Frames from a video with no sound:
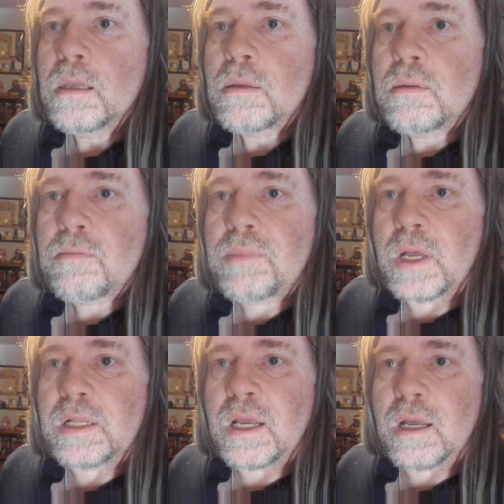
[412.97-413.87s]

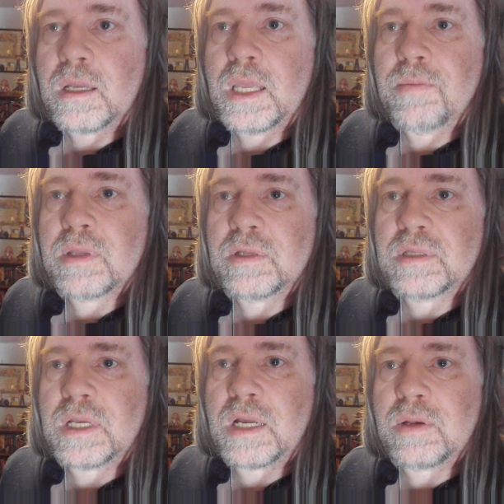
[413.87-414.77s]
but uh, give me some
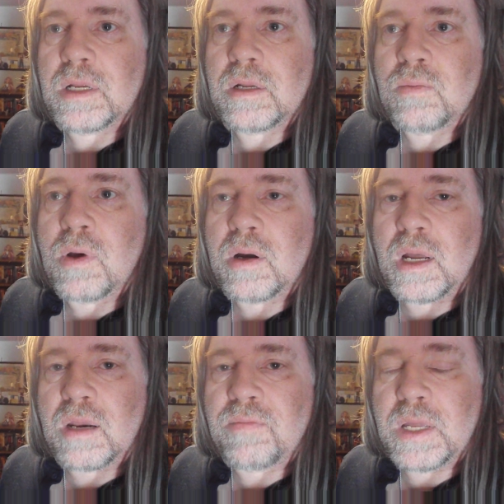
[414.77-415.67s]
time to work
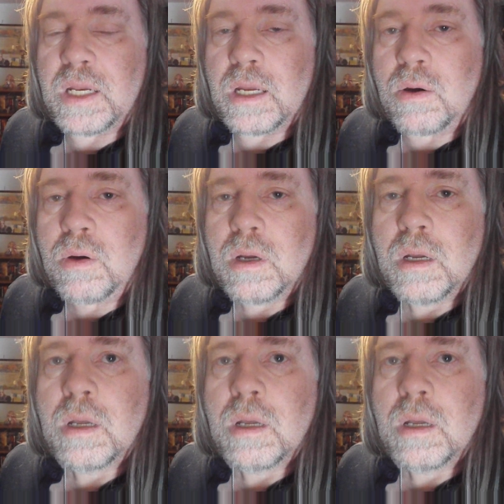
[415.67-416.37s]
on the video.